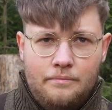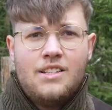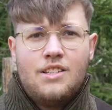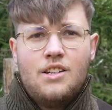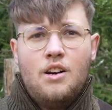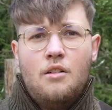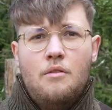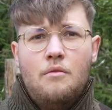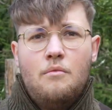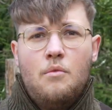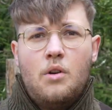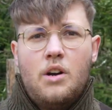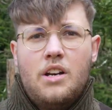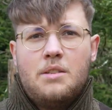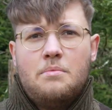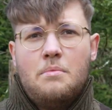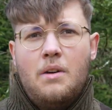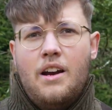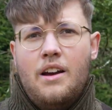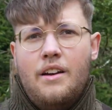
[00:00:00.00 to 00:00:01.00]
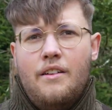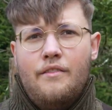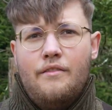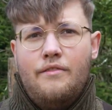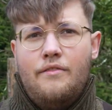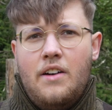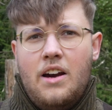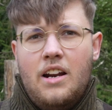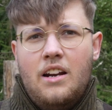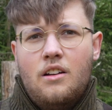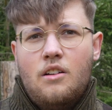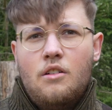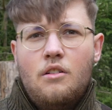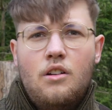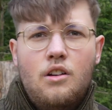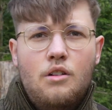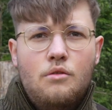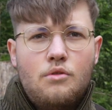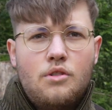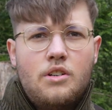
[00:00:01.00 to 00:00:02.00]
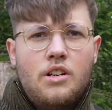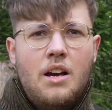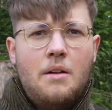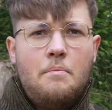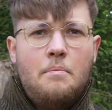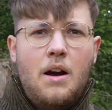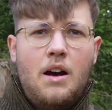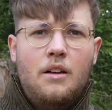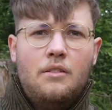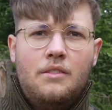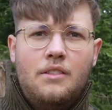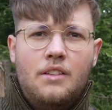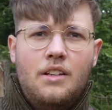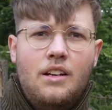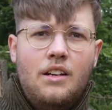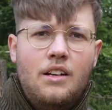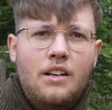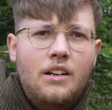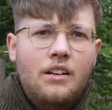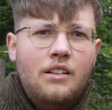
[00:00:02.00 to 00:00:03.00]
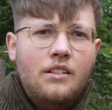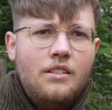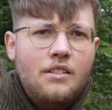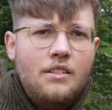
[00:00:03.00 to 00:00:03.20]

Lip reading: So what is my final conclusion about the